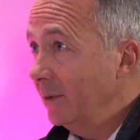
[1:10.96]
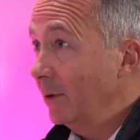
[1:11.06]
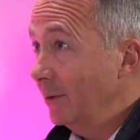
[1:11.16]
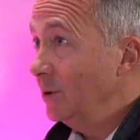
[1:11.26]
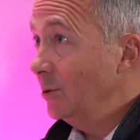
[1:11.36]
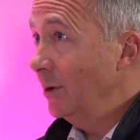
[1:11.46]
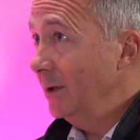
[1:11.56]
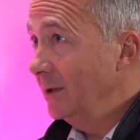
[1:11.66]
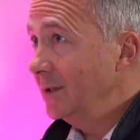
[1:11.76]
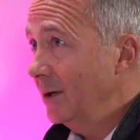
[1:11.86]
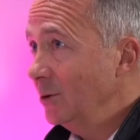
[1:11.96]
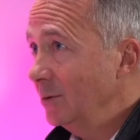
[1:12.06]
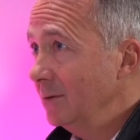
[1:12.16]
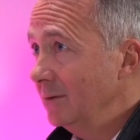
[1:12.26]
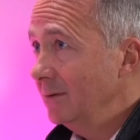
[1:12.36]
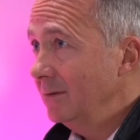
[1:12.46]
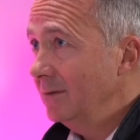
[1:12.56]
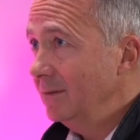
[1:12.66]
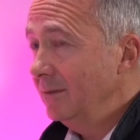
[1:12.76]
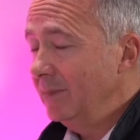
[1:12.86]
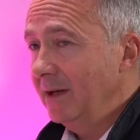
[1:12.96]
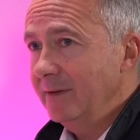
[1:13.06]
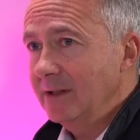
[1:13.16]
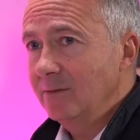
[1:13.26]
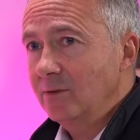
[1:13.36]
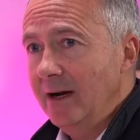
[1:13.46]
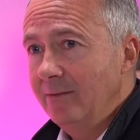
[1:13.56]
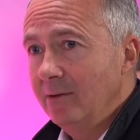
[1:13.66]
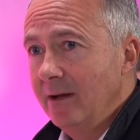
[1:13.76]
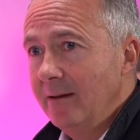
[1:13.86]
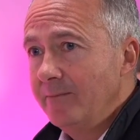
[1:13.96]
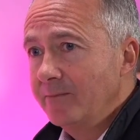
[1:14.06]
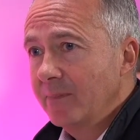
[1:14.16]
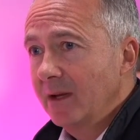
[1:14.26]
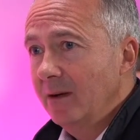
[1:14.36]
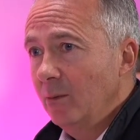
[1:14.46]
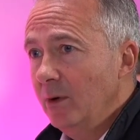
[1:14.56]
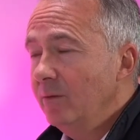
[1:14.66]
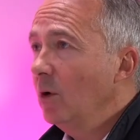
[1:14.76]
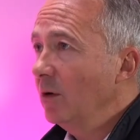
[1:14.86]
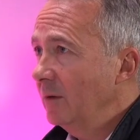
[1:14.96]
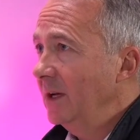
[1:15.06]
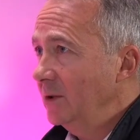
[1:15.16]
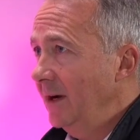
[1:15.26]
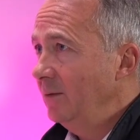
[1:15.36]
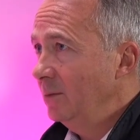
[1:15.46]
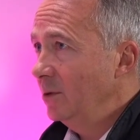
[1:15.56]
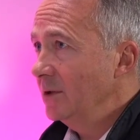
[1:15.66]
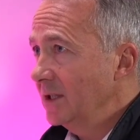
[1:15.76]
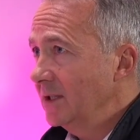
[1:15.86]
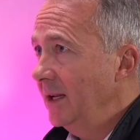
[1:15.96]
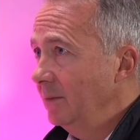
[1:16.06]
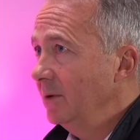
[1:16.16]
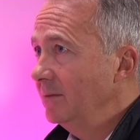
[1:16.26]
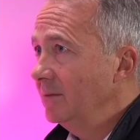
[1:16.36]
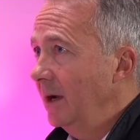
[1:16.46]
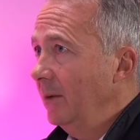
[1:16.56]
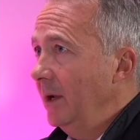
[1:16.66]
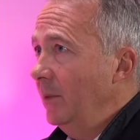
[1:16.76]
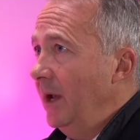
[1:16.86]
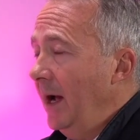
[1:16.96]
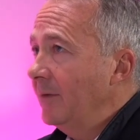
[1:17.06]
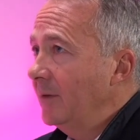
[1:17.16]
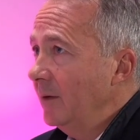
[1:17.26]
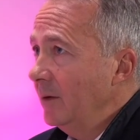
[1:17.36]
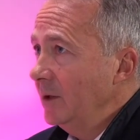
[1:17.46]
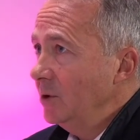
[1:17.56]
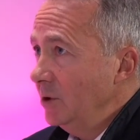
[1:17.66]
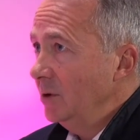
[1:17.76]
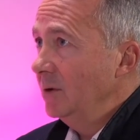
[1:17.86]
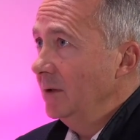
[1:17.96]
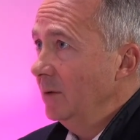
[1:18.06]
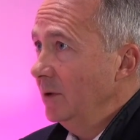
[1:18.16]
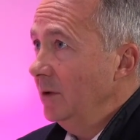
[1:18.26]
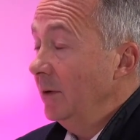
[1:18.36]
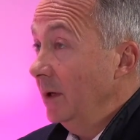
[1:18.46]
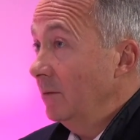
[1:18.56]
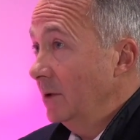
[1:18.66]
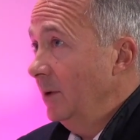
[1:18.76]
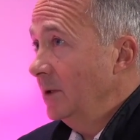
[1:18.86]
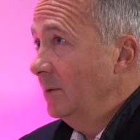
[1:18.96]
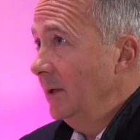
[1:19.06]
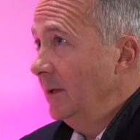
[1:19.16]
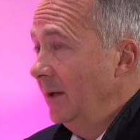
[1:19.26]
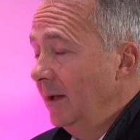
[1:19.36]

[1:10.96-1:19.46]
want to enjoy the social benefits of travel, we've got to make travel more sustainable. Right? We have to ensure that we're doing it responsibly.